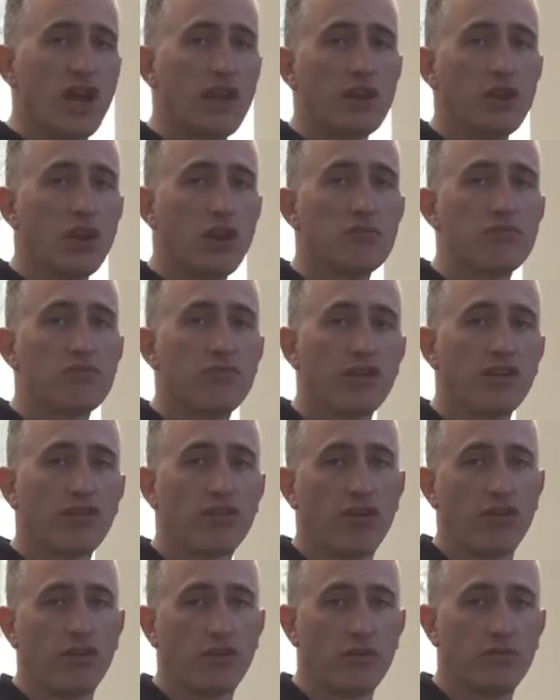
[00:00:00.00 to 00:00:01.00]
had a numbering
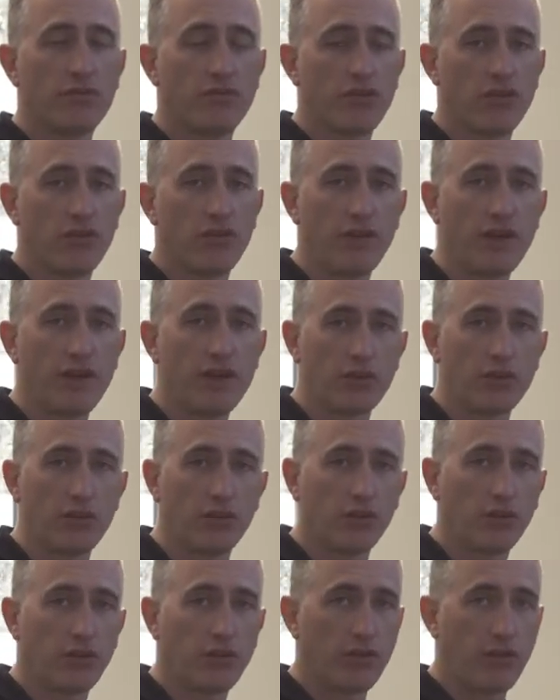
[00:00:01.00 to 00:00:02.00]
system for their
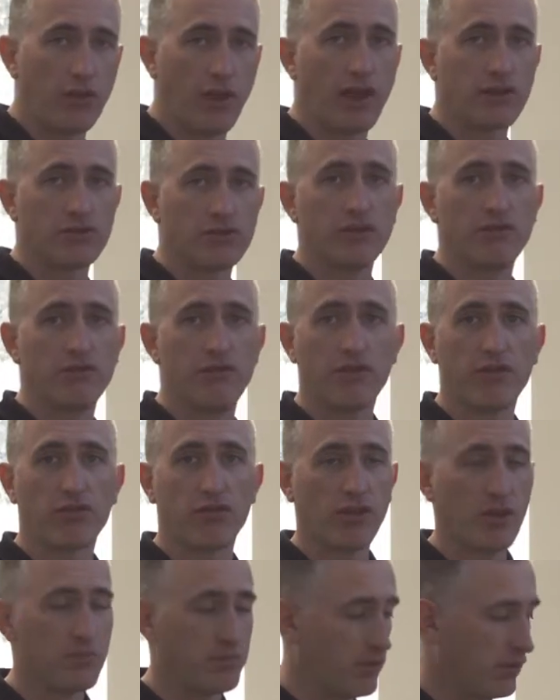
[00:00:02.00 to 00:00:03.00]
vehicles. It's actually rather
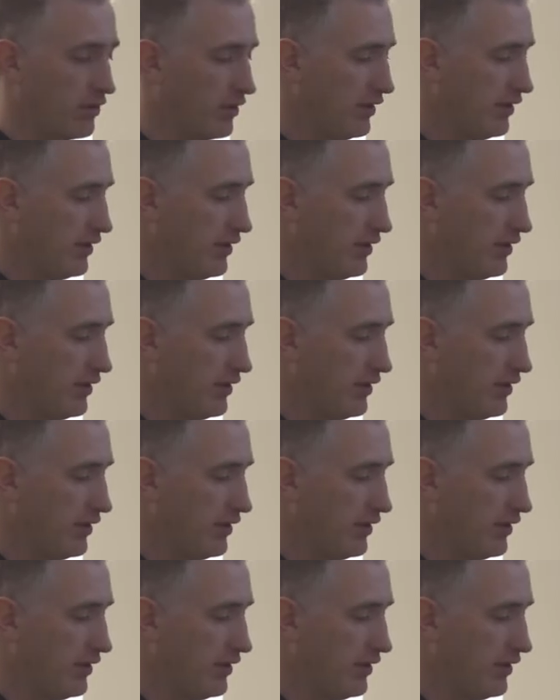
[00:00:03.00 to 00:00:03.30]
simple.